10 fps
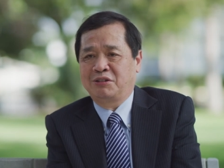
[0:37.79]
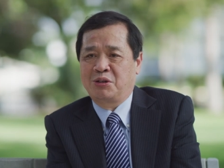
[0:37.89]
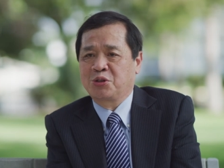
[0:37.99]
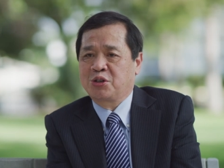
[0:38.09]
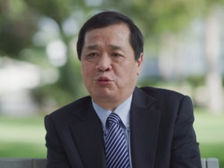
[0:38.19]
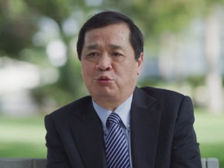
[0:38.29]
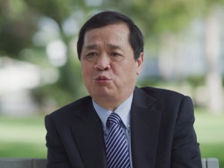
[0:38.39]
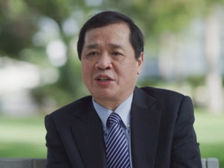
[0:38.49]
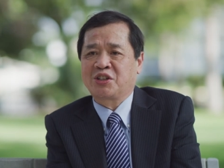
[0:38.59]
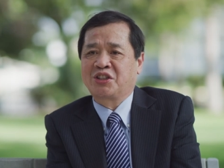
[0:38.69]
you
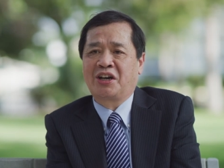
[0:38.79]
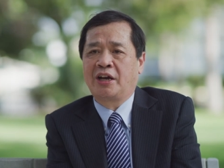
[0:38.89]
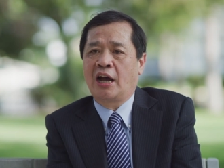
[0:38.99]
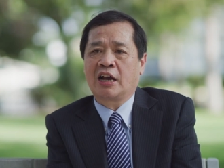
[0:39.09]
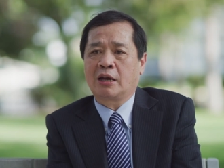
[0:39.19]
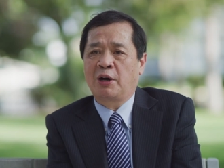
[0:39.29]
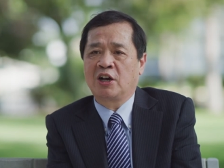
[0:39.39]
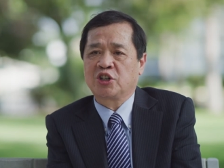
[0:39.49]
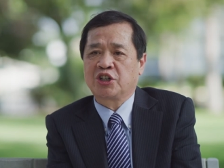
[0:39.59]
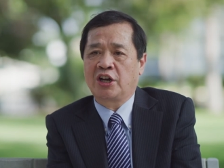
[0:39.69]
must learn
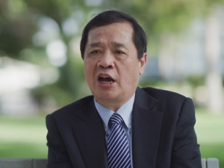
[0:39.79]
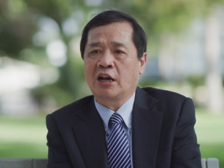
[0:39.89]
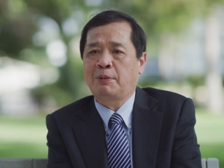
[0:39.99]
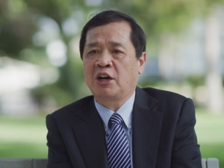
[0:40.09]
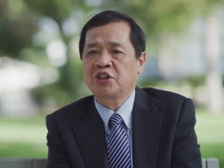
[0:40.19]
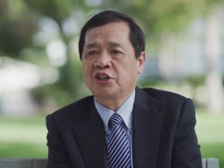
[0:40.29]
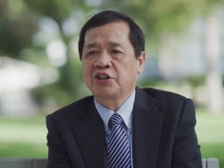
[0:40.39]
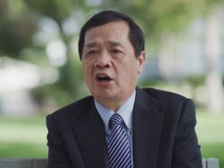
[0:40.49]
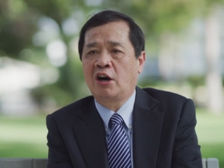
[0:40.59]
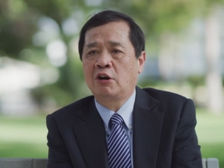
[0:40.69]
acupuncture? Acupuncture
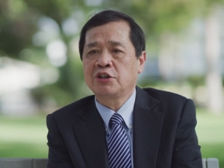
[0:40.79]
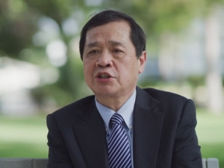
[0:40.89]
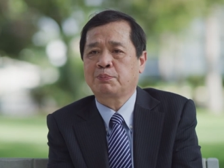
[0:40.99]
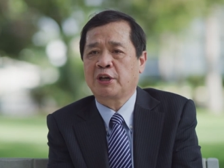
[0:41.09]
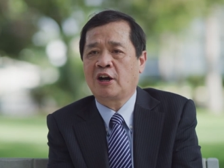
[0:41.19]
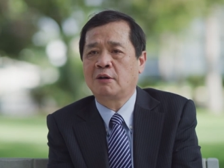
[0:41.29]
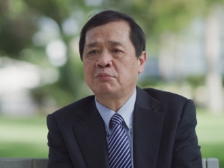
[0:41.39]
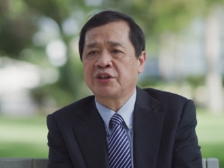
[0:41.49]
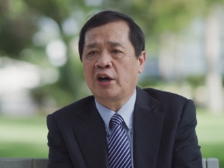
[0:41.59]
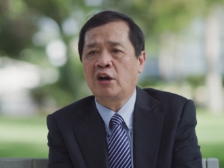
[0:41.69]
now is
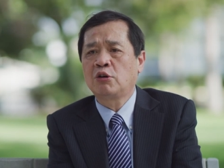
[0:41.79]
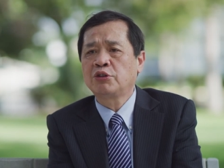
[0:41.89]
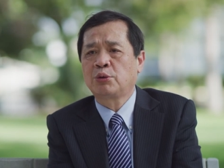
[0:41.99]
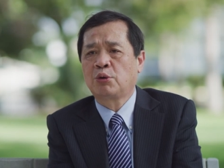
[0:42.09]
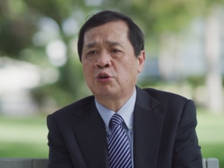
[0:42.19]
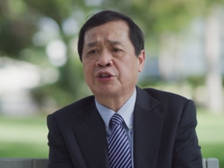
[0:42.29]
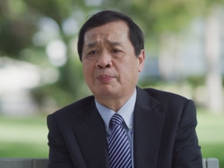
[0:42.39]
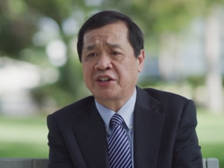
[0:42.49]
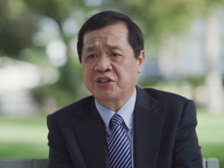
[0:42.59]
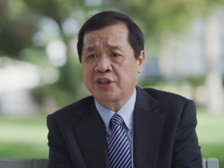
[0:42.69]
become the whole world
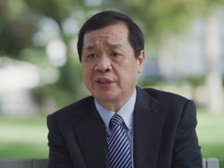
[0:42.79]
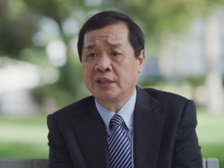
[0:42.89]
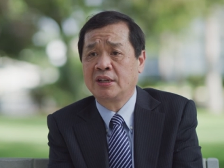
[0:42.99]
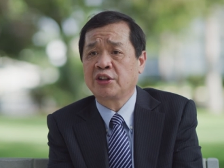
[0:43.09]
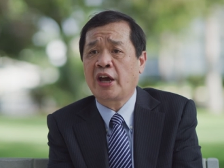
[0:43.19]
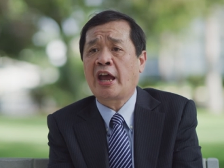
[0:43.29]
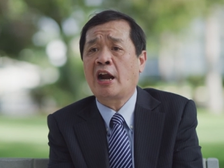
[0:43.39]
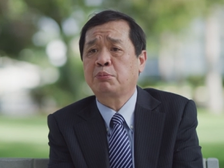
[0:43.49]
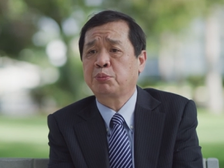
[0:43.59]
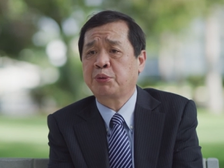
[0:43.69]
medicine to
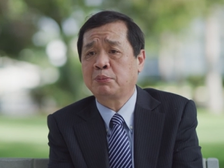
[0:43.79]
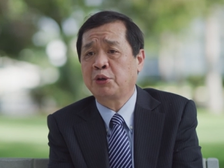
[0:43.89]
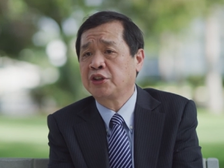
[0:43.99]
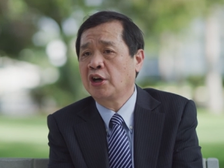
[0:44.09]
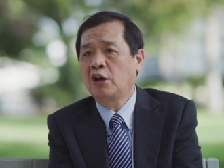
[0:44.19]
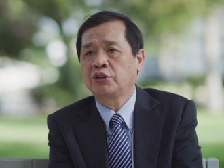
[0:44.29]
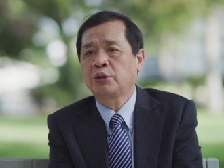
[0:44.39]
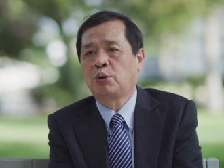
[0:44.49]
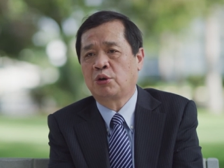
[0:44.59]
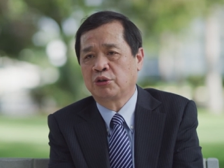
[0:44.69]
help people in the whole
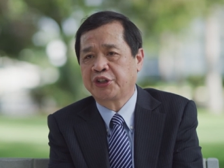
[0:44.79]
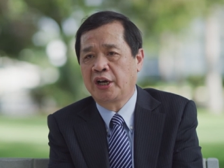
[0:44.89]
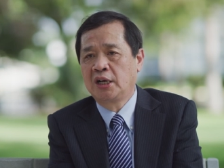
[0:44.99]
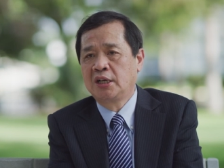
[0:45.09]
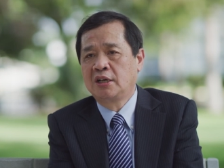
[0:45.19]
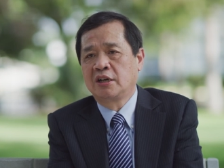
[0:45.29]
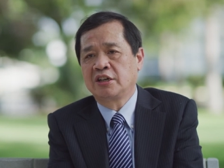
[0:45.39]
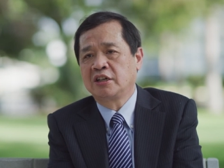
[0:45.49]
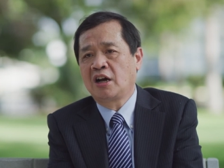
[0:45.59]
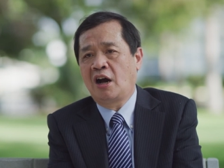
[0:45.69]
world.
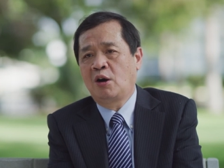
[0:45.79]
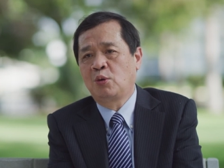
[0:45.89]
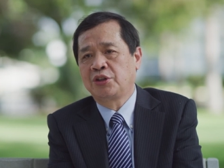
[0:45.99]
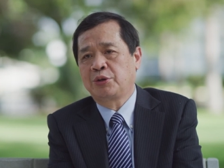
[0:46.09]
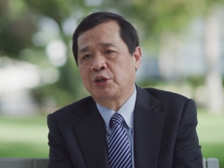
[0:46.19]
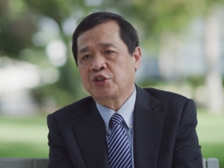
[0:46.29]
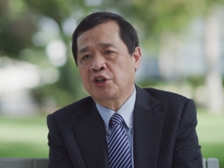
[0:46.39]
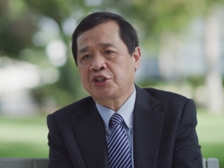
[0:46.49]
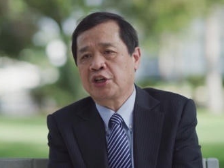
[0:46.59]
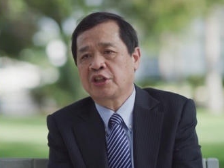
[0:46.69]
In our the
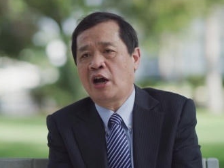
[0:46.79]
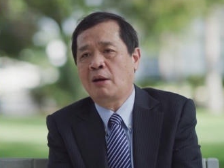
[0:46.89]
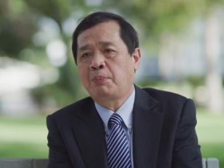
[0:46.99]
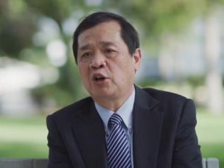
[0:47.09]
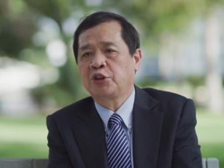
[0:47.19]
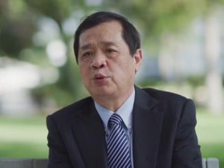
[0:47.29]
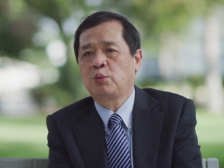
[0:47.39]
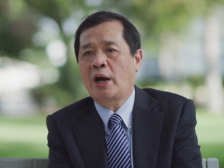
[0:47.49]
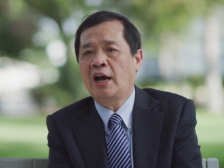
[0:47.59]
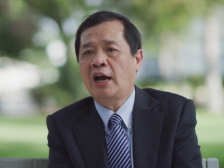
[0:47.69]
research, there are about
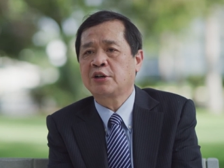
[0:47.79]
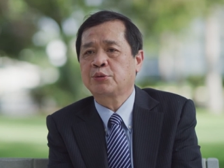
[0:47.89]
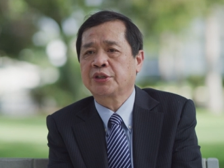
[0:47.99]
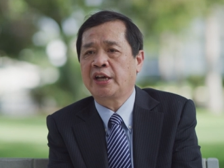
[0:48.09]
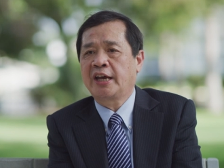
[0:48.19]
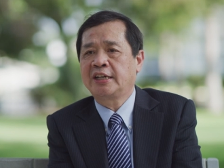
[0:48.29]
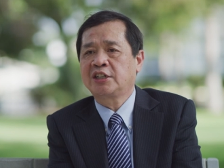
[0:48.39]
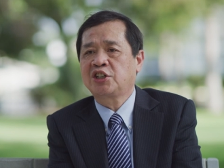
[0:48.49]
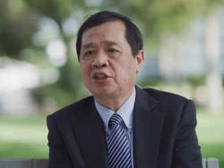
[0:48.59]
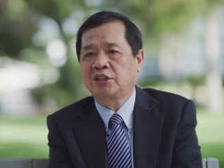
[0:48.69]

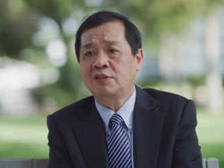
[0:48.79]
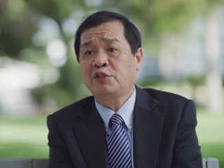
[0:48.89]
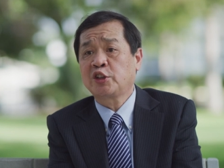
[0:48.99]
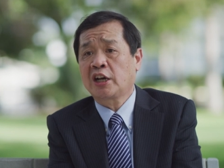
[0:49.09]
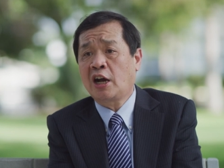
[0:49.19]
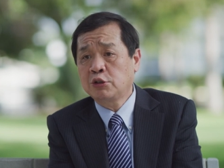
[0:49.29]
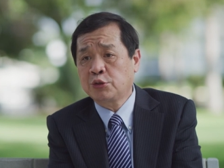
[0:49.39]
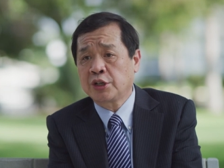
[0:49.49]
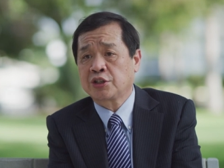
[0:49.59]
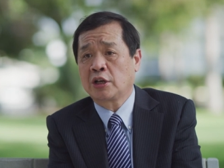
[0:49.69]
180 different
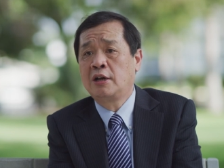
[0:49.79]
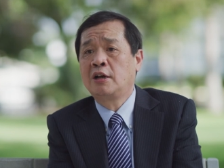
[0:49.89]
countries,